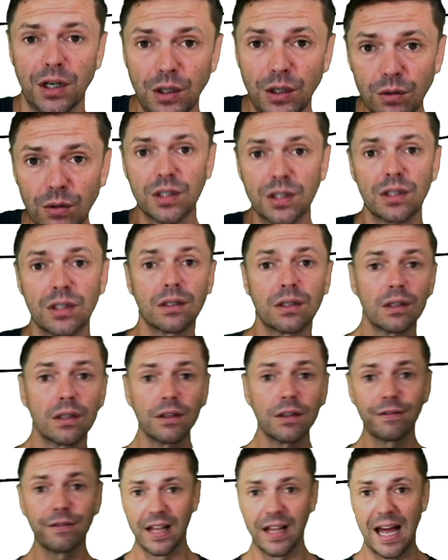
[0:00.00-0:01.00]
You
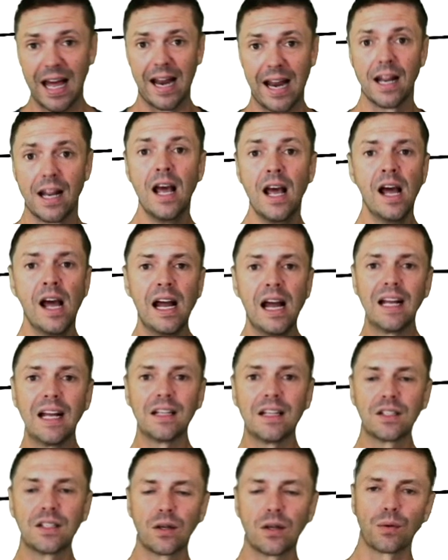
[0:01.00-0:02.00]
deserve that. And
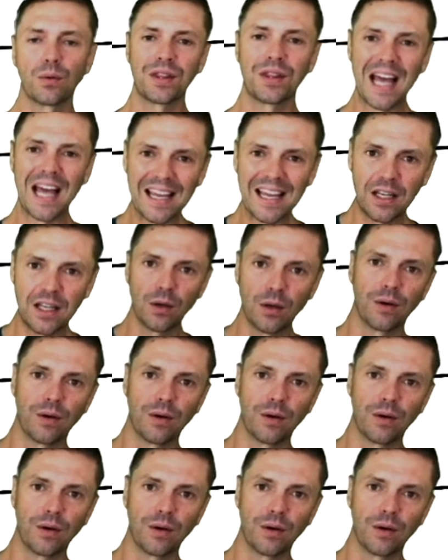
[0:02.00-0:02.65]
so thank you.